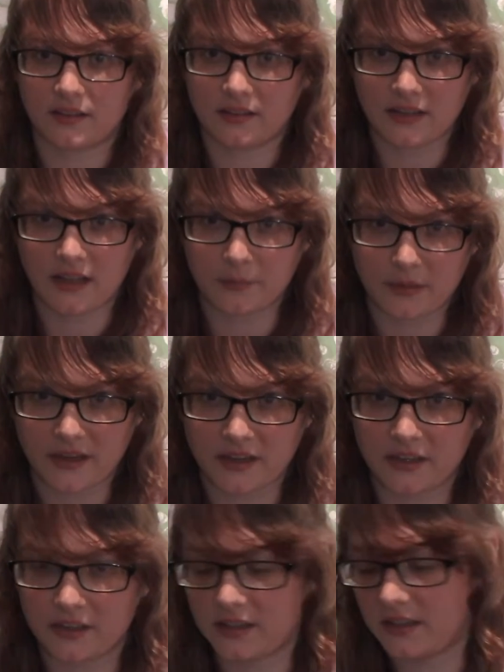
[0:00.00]

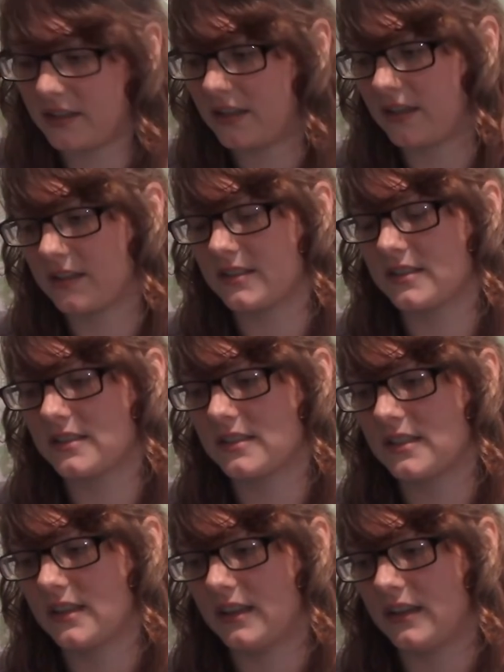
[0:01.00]
non-binary, because
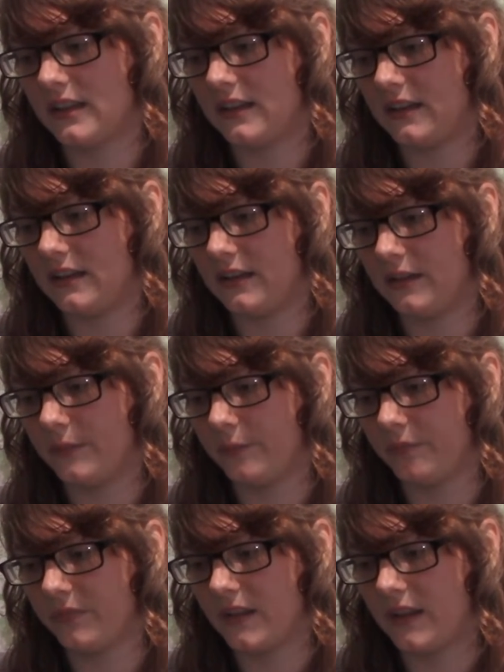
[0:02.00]

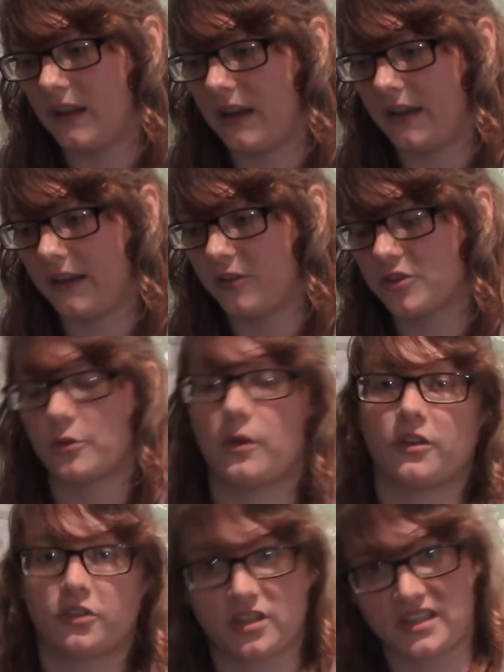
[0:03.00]
I also
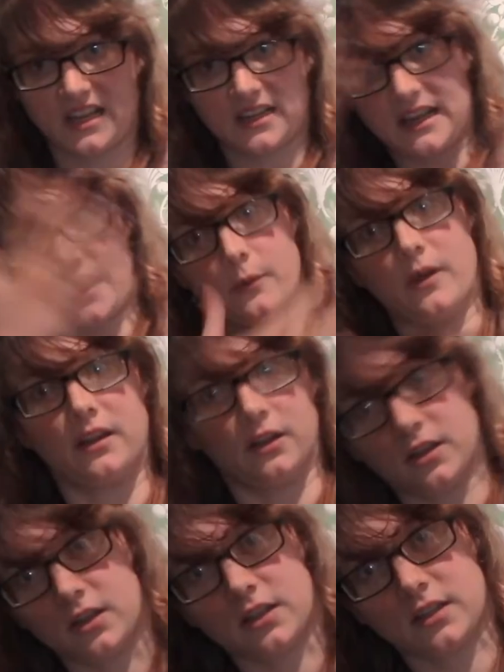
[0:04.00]
understand how I
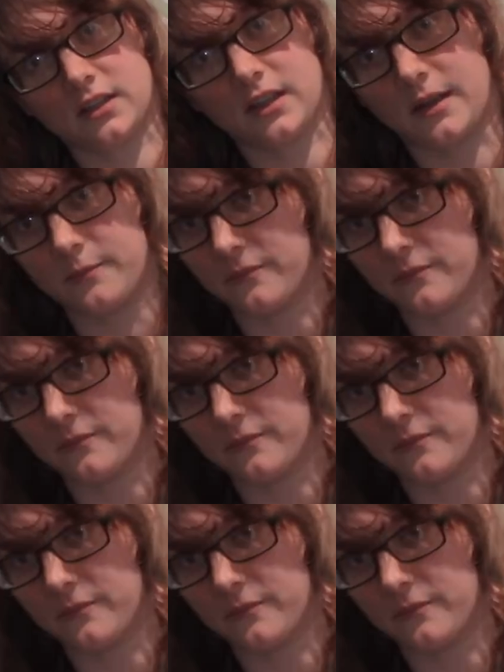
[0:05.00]
look. I'm